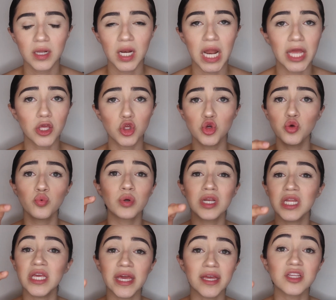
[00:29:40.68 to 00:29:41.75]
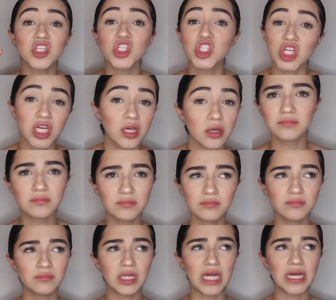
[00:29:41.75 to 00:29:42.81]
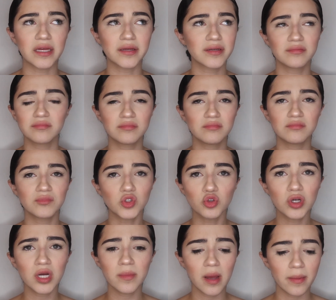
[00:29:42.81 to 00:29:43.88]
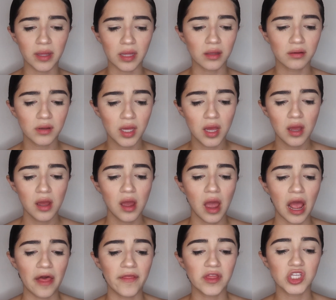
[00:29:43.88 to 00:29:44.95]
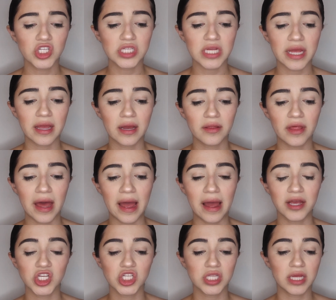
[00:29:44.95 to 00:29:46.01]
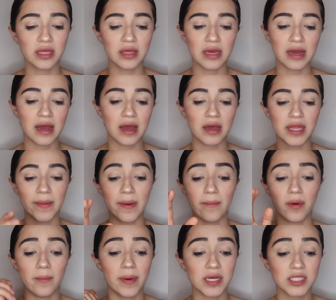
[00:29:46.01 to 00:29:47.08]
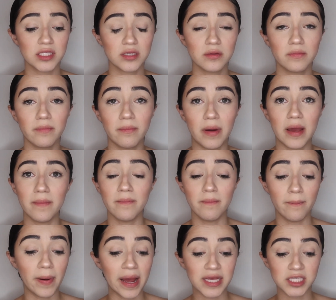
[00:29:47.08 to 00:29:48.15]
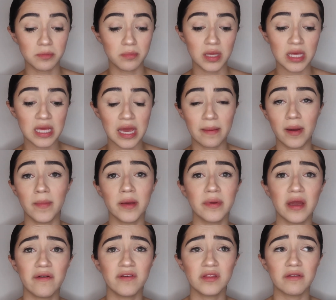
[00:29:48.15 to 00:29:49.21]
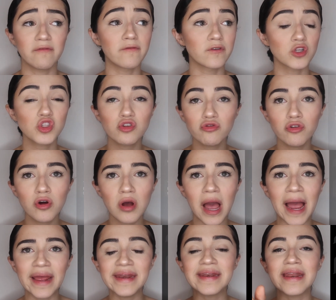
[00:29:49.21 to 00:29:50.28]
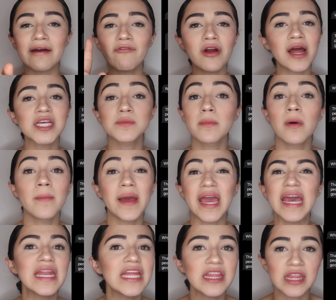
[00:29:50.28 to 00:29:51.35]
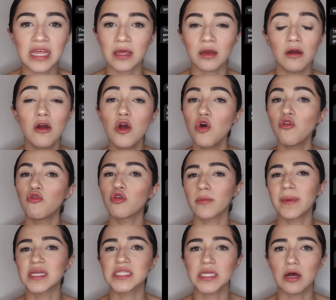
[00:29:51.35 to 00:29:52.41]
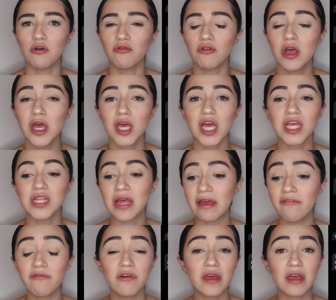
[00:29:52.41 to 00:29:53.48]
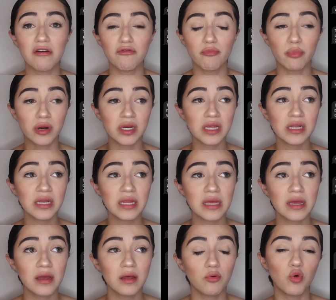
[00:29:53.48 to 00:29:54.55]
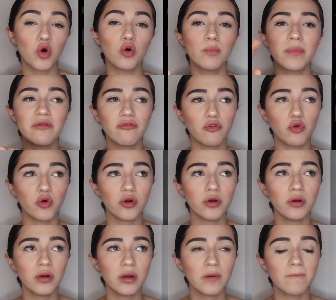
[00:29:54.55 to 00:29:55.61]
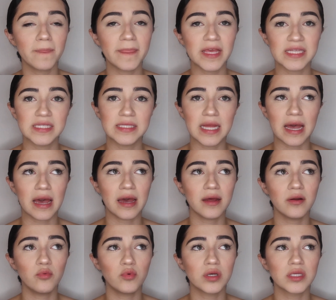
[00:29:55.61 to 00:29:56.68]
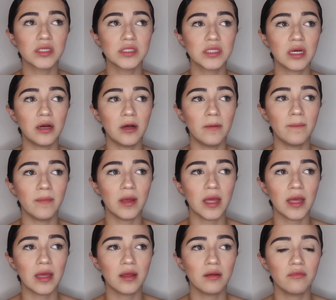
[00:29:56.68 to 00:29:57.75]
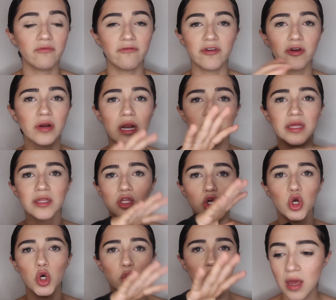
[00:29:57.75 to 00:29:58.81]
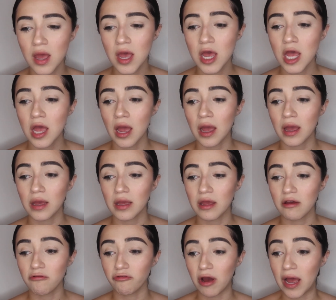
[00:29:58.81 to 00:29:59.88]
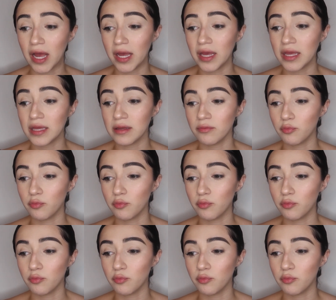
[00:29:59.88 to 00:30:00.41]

Like, you really ain't shit. Like, Don't come at me. And then she's like, yeah, that my mom buys me and my baby everything. First of all, I never asked my mom anything for myself. If Brennan, well, before his dad was figured out like the code, if I